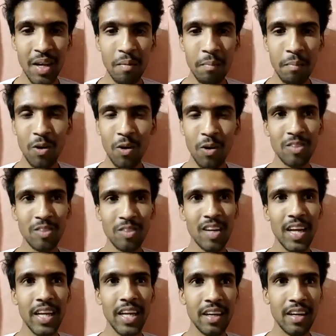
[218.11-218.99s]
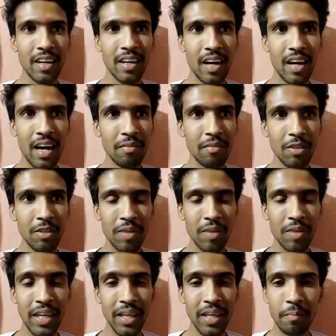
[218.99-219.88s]
because I was
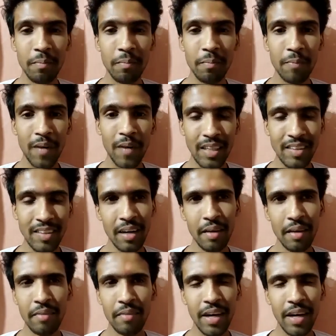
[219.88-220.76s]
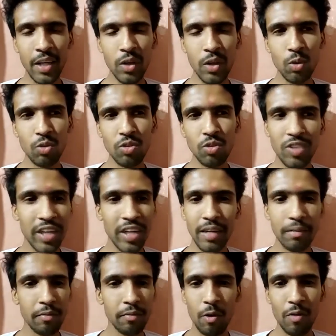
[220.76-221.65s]
very depressed, and I went to straight
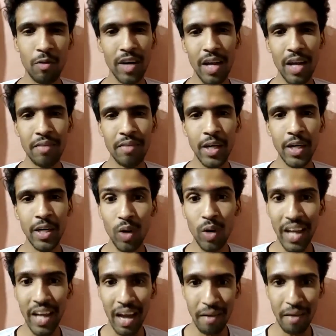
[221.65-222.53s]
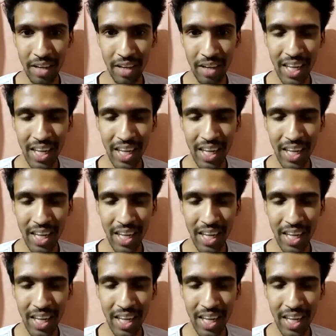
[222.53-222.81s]
forward. I went to a cafe,